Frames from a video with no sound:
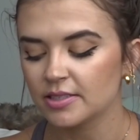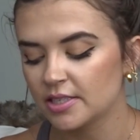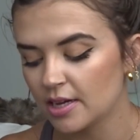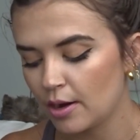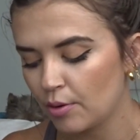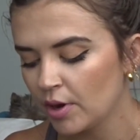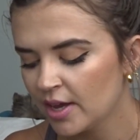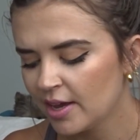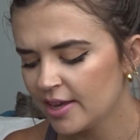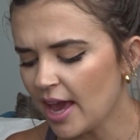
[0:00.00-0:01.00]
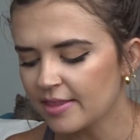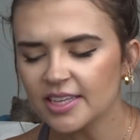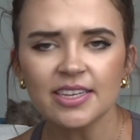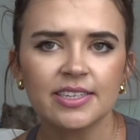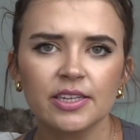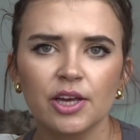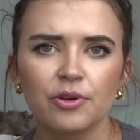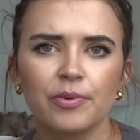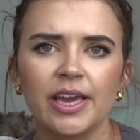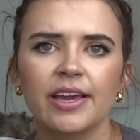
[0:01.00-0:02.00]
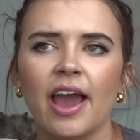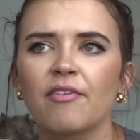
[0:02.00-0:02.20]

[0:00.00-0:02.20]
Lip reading: So yeah, that's a deload week.